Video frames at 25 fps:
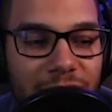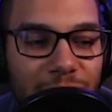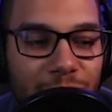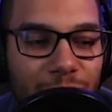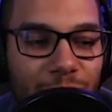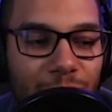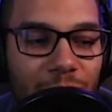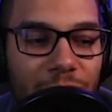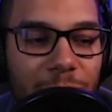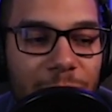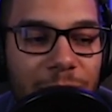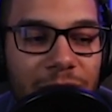see
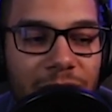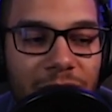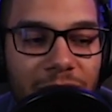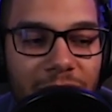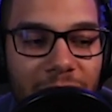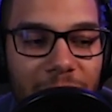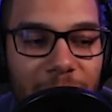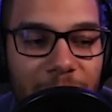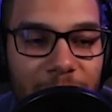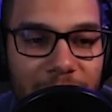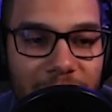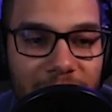
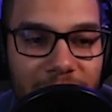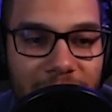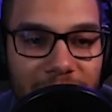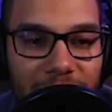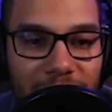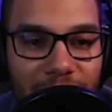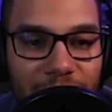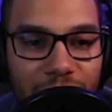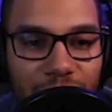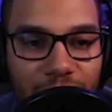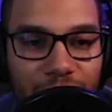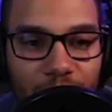Krypton being
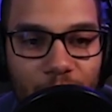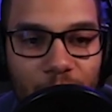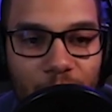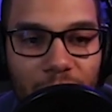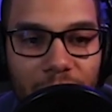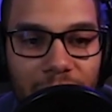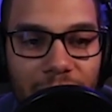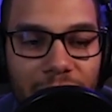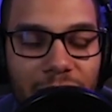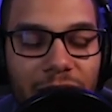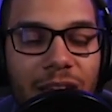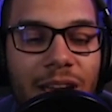
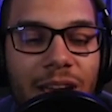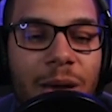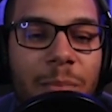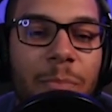destroyed.